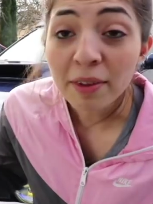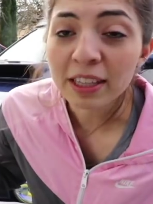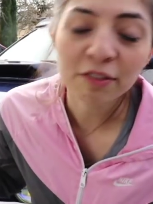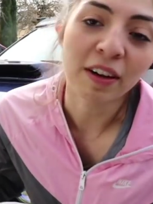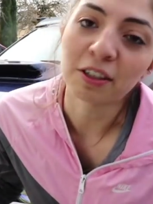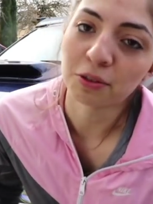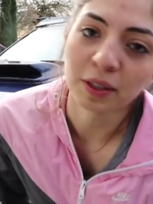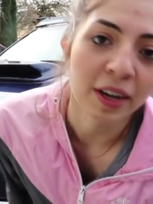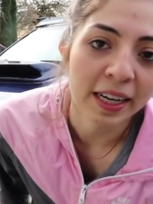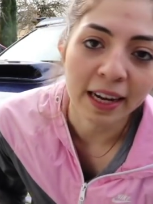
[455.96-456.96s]
It's finals
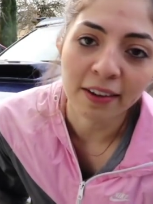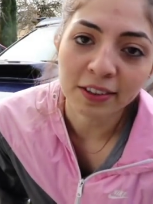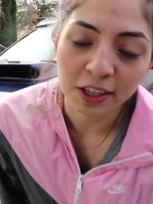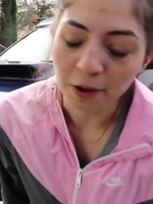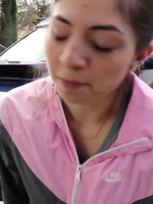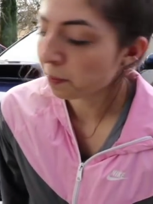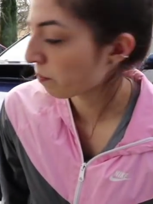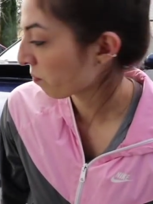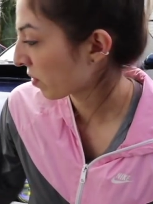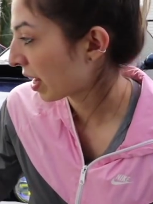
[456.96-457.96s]
week right now, so
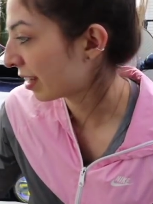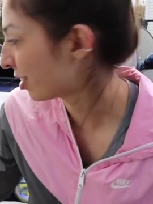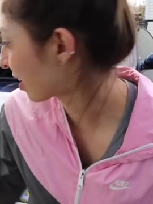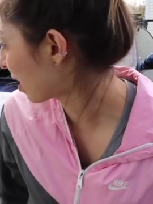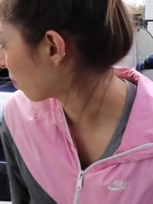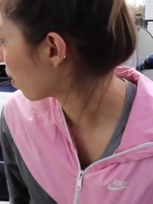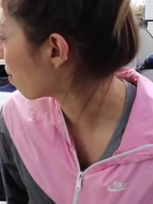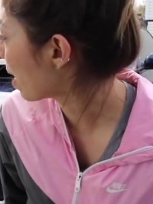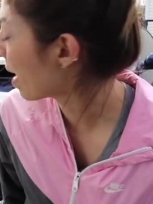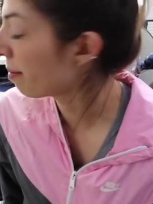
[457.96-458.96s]
I just kind of where
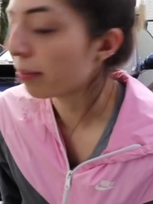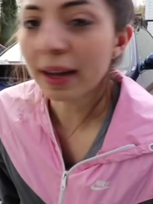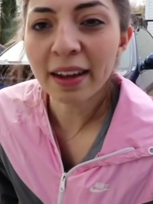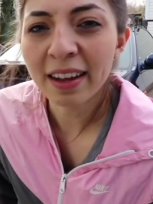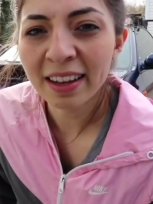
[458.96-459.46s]
I'm at. But